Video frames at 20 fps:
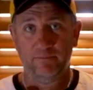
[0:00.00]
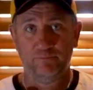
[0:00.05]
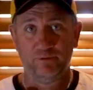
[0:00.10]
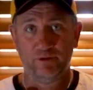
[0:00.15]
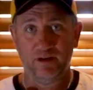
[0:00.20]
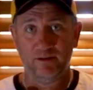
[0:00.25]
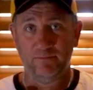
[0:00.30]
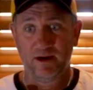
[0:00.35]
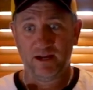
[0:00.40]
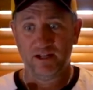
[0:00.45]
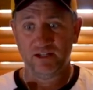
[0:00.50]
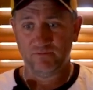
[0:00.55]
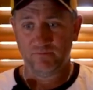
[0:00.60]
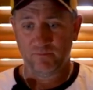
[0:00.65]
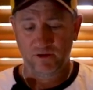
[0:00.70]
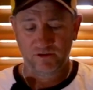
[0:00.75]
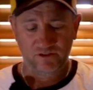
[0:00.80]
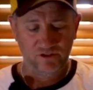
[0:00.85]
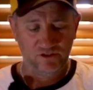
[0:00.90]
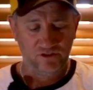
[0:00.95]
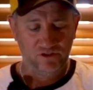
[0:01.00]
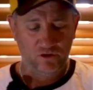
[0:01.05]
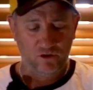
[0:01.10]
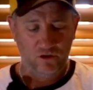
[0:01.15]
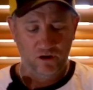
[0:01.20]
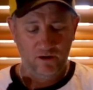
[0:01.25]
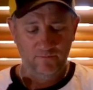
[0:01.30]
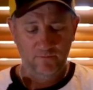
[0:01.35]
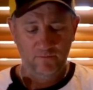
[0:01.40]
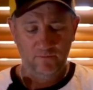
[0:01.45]
pretty much most of the
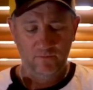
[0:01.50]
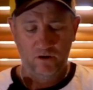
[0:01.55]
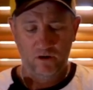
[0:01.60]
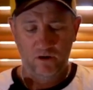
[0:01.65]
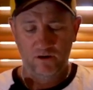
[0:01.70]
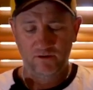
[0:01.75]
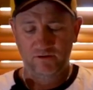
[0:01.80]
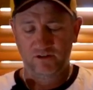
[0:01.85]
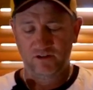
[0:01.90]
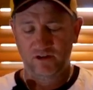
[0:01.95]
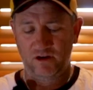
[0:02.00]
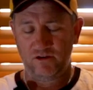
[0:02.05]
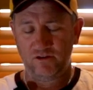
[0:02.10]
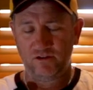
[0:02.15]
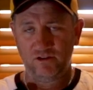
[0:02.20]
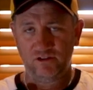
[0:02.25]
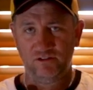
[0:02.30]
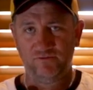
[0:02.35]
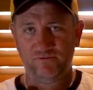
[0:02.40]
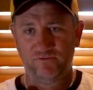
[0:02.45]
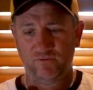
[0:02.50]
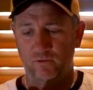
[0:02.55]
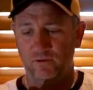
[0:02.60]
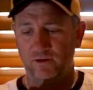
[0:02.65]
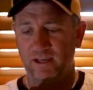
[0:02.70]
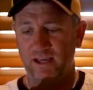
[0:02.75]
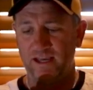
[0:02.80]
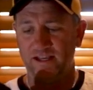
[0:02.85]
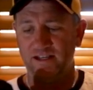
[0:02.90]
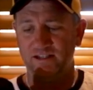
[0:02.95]
time, I don't use
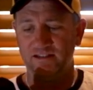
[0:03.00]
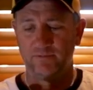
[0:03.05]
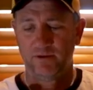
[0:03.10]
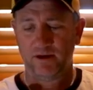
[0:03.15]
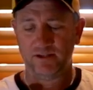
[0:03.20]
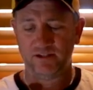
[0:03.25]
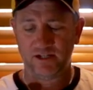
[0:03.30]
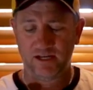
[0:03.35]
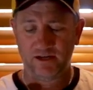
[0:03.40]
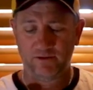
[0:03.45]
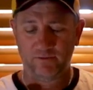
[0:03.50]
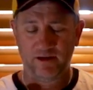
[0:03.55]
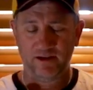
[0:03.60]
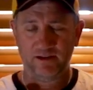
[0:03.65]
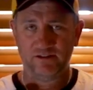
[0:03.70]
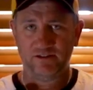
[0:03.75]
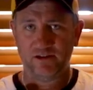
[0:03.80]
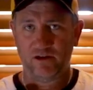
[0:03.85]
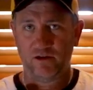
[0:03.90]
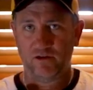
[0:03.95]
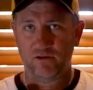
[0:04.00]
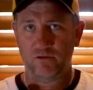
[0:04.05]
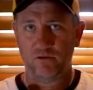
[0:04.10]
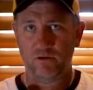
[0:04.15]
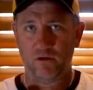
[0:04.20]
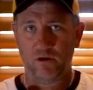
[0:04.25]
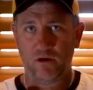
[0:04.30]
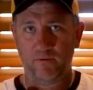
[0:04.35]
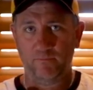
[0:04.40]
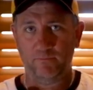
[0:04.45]
4K as much anyway. So
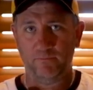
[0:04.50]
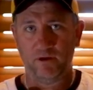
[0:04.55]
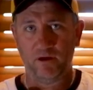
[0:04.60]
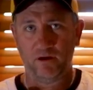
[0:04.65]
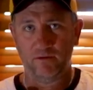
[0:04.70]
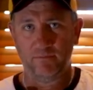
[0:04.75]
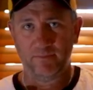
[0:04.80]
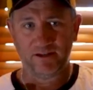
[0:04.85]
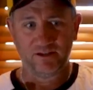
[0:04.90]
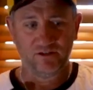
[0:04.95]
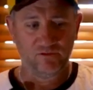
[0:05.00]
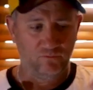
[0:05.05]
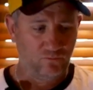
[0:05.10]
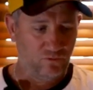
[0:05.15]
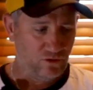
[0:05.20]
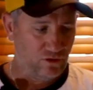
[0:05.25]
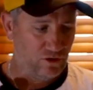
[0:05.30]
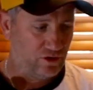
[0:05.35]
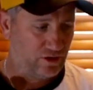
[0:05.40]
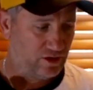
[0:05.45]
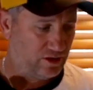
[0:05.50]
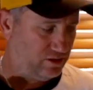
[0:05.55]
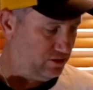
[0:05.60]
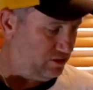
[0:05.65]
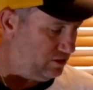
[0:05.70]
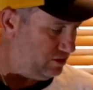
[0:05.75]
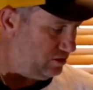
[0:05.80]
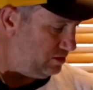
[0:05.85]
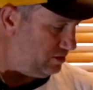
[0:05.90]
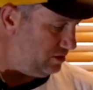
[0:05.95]
I'm going back to work
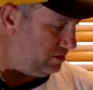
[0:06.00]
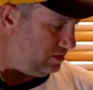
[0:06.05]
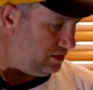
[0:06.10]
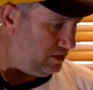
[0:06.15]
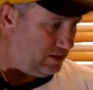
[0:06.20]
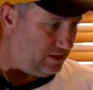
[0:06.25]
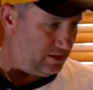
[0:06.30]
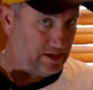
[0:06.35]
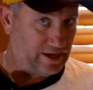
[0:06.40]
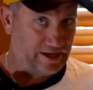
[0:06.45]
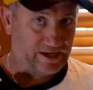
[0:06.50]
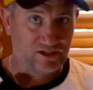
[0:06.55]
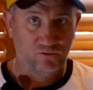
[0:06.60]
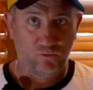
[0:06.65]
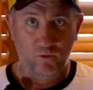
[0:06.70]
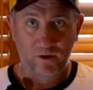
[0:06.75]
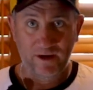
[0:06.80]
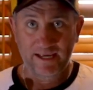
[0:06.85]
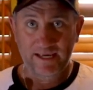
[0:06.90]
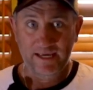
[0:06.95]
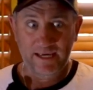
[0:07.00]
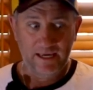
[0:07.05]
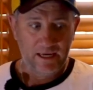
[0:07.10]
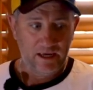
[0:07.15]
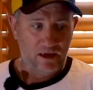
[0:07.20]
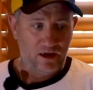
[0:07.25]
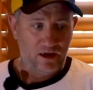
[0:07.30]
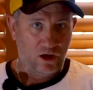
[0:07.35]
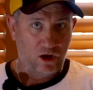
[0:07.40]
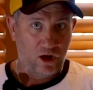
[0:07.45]
next week.
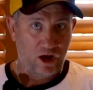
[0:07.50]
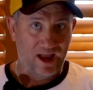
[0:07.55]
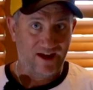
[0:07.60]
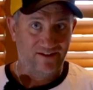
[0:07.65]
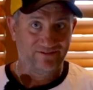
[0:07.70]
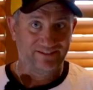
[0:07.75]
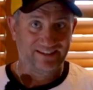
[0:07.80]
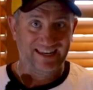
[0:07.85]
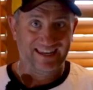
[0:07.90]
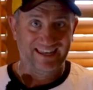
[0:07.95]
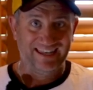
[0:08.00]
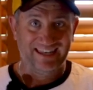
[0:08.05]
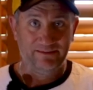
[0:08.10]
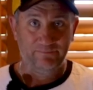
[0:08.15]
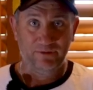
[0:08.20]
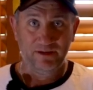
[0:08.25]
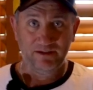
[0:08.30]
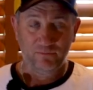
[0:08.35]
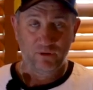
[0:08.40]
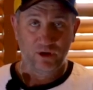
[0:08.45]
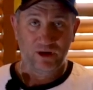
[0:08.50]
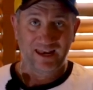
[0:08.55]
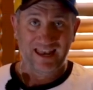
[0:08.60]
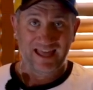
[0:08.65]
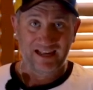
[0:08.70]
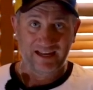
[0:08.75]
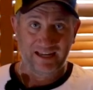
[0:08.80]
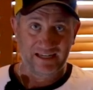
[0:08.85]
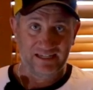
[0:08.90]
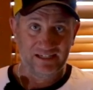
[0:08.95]
I have to limit my
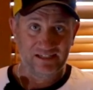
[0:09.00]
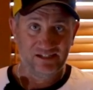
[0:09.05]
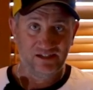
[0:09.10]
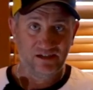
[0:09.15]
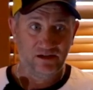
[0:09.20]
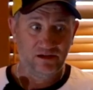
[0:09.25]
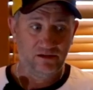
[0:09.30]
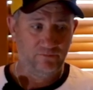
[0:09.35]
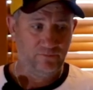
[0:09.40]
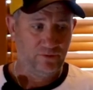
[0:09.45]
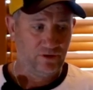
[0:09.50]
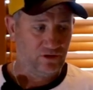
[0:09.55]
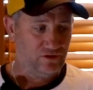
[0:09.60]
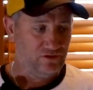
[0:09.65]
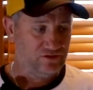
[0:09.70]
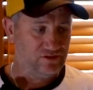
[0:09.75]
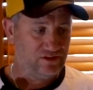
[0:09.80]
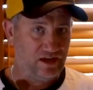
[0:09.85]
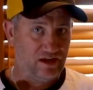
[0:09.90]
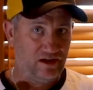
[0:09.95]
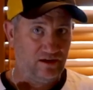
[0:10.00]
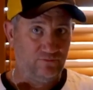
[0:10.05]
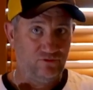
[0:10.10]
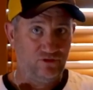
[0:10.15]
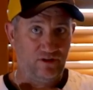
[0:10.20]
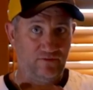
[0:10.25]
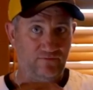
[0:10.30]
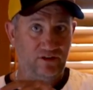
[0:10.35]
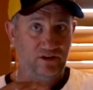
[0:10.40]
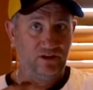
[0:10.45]
luggage because now I'm
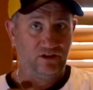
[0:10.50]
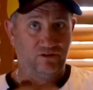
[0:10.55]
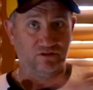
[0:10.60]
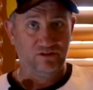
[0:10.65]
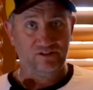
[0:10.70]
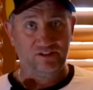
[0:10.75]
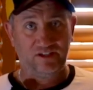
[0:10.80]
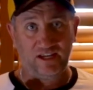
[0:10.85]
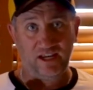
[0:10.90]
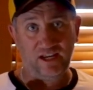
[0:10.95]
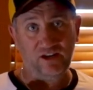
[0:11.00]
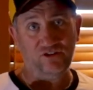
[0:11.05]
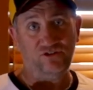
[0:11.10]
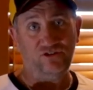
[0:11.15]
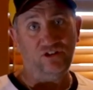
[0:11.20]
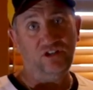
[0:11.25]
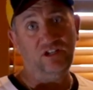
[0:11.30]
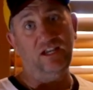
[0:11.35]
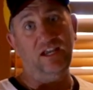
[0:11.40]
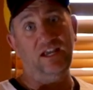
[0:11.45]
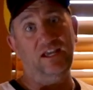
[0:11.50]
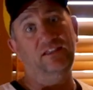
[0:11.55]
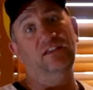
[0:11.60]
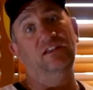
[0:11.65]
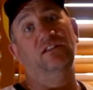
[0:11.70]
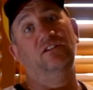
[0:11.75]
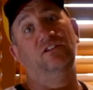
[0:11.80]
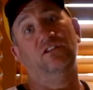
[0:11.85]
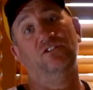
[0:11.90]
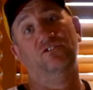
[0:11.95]
traveling across the country and
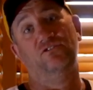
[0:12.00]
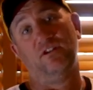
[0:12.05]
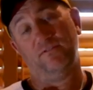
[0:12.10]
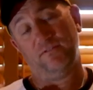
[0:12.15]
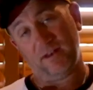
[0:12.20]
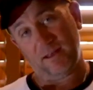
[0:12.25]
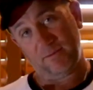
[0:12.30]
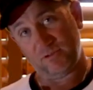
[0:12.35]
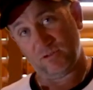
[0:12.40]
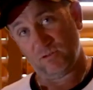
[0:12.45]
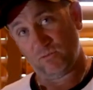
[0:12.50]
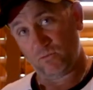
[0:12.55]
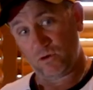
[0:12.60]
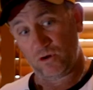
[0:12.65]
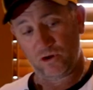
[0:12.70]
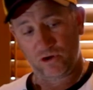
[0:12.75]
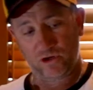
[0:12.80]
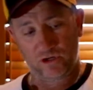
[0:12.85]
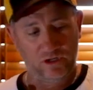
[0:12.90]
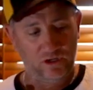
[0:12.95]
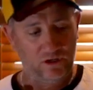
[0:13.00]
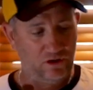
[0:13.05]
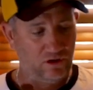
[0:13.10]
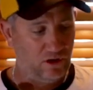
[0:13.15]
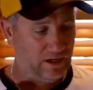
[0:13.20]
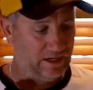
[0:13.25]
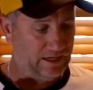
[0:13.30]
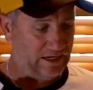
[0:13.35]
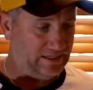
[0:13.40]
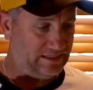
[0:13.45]
then I've got to travel up to work.
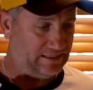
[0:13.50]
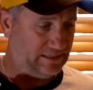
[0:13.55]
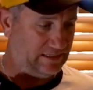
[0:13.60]
I need